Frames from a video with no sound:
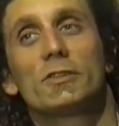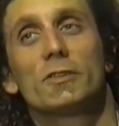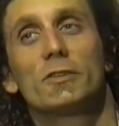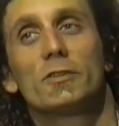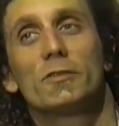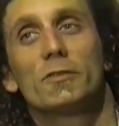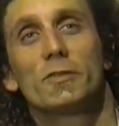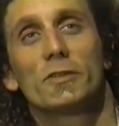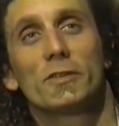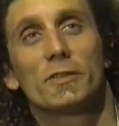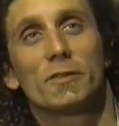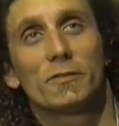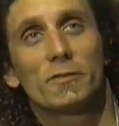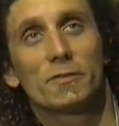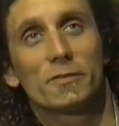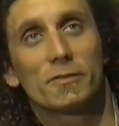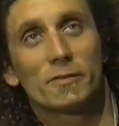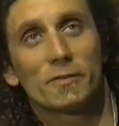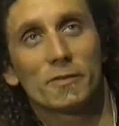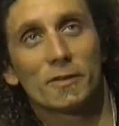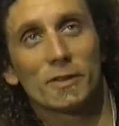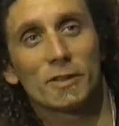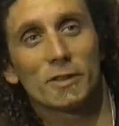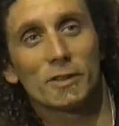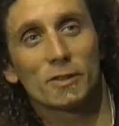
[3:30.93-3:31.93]
this was the
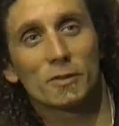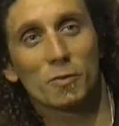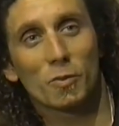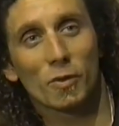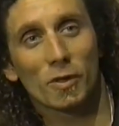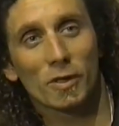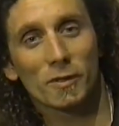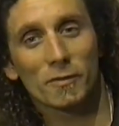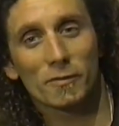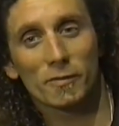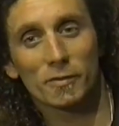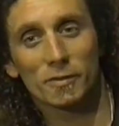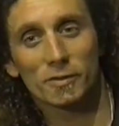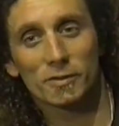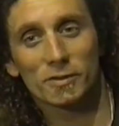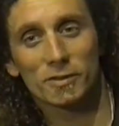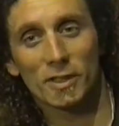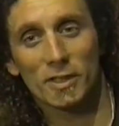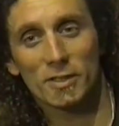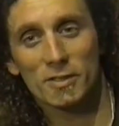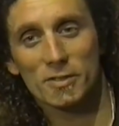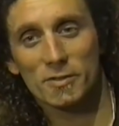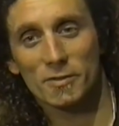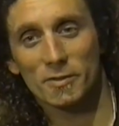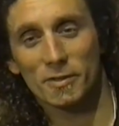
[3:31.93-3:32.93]
start of Chrome Hearts
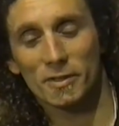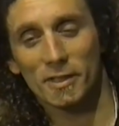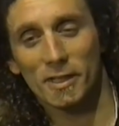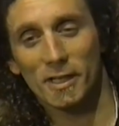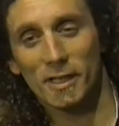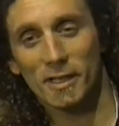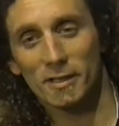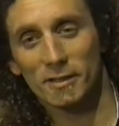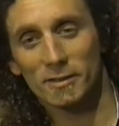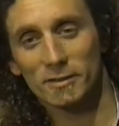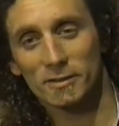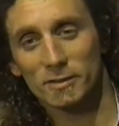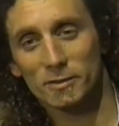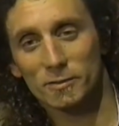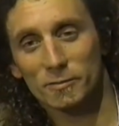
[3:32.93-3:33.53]
as we know it today.